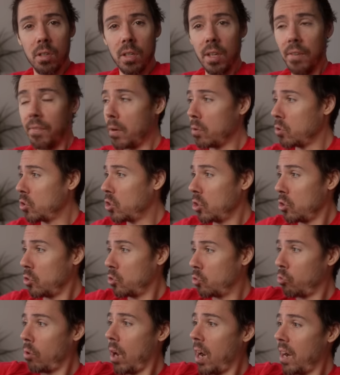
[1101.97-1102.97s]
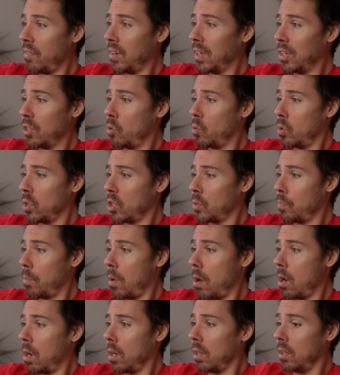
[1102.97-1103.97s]
If I was just driving to a
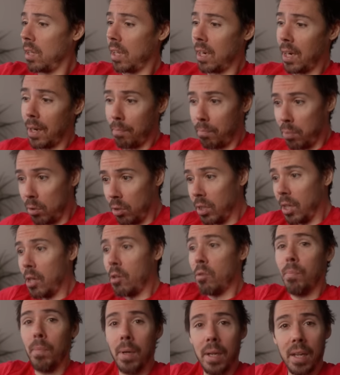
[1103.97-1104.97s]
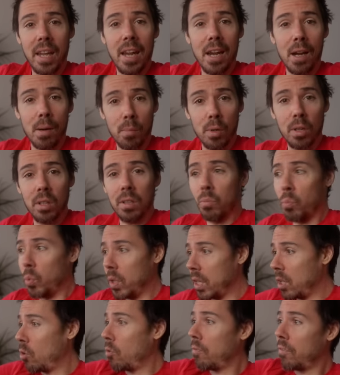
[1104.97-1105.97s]
spot, then I pull out my camera and we
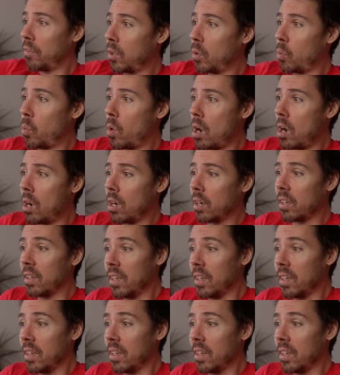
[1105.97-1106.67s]
go for a walk,